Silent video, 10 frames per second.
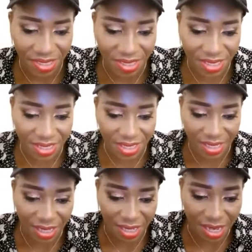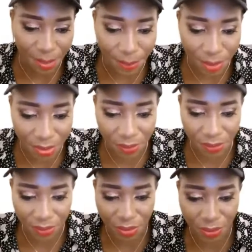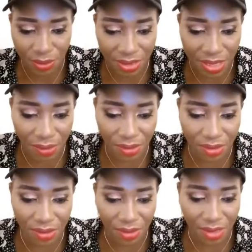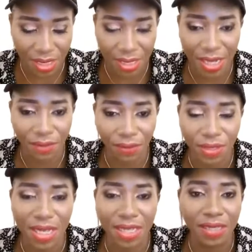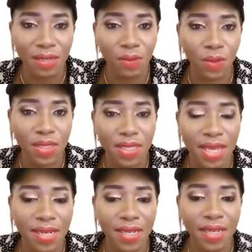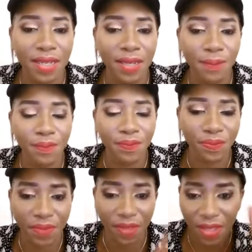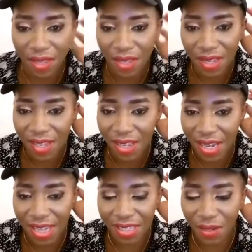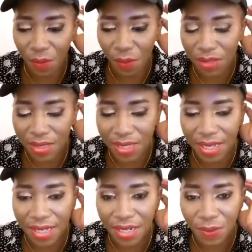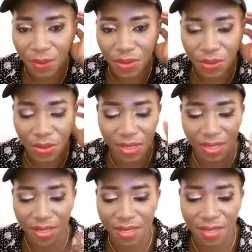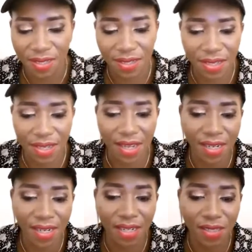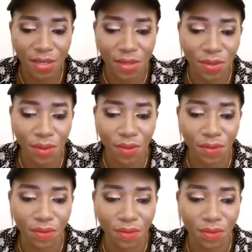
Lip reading: Nee, abandon. So they now like at first I didn't want any what do you call it? Any sort of